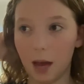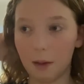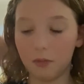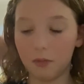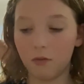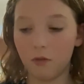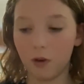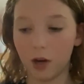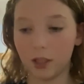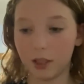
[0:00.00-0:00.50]

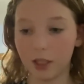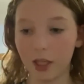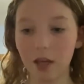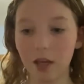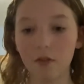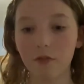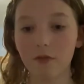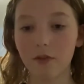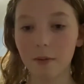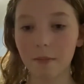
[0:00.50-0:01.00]
before I
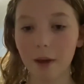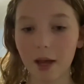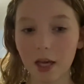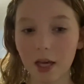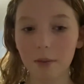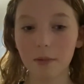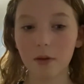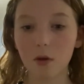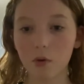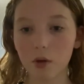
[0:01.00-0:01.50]
leave for
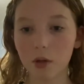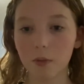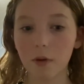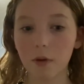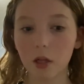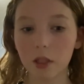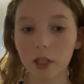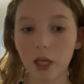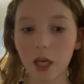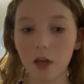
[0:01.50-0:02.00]
Miami or the
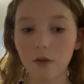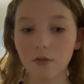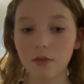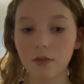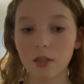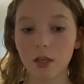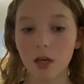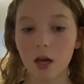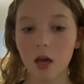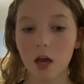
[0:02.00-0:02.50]

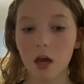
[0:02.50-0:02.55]
Maldives.